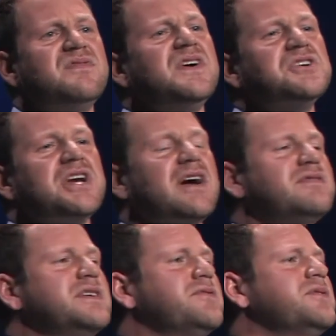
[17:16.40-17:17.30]
Fish
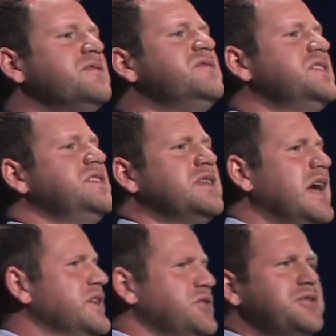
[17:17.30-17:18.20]
have different
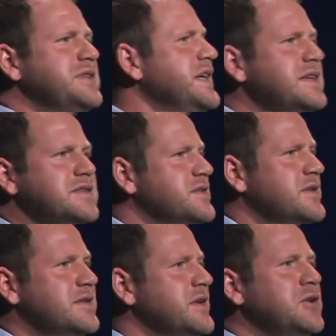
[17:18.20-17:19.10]
physiological needs
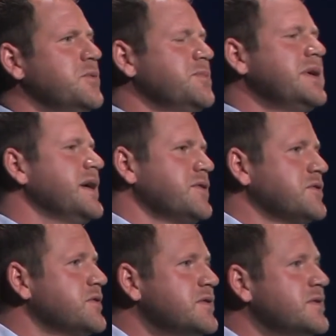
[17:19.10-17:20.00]
than human beings.
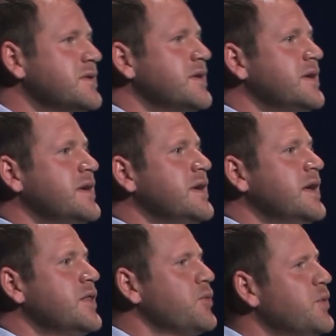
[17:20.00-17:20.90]

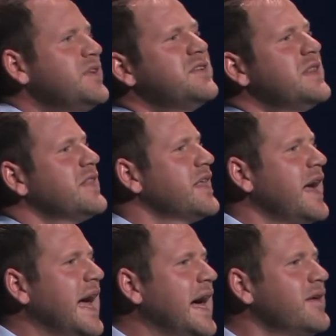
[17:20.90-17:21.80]
The reason that they
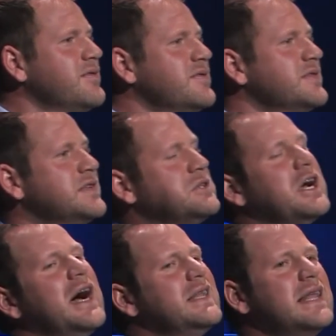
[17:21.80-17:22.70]
have such
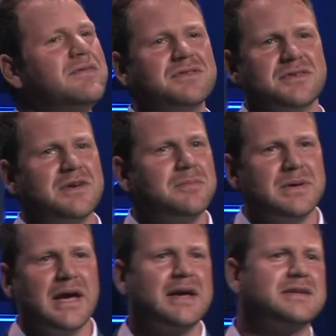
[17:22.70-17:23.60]
high levels of
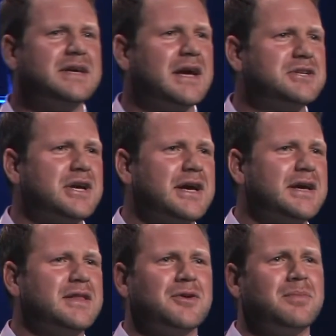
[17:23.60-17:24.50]
EPA and
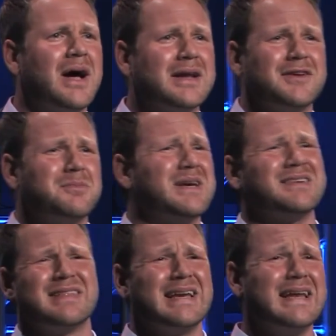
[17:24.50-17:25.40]
DHA in their body is
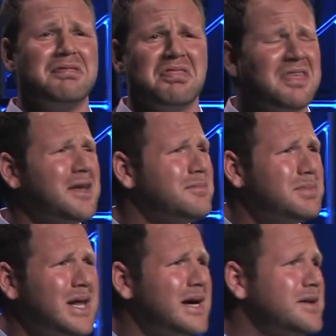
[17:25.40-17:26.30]
because they need thin
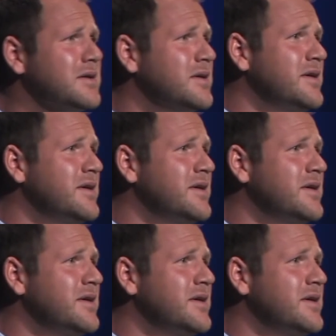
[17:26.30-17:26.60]
blood.